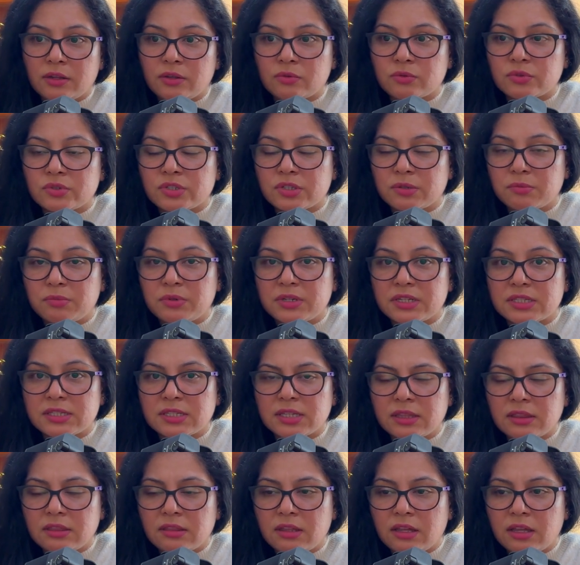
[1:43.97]
You simply
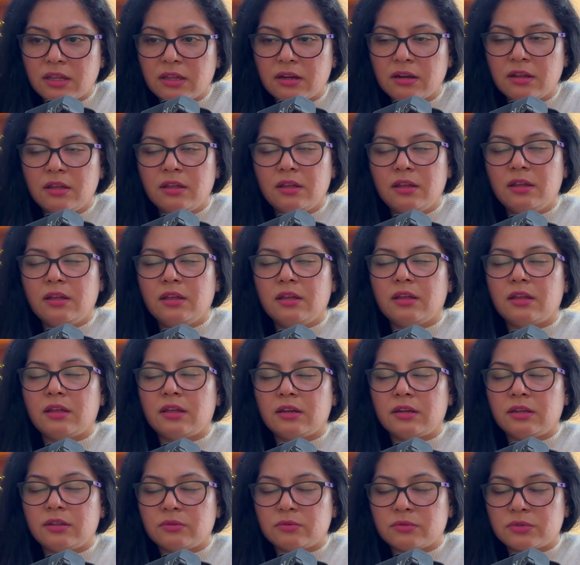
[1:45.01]
sit there
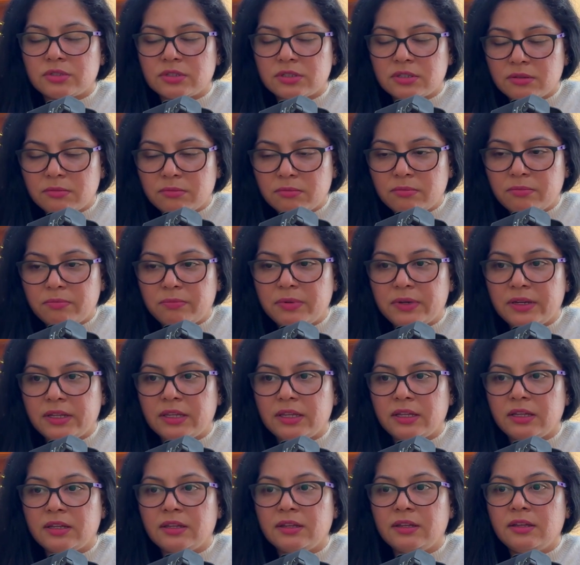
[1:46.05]
and you
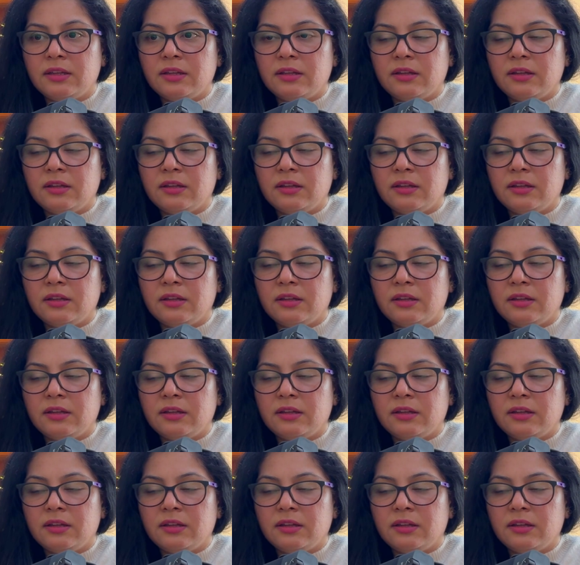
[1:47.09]
simply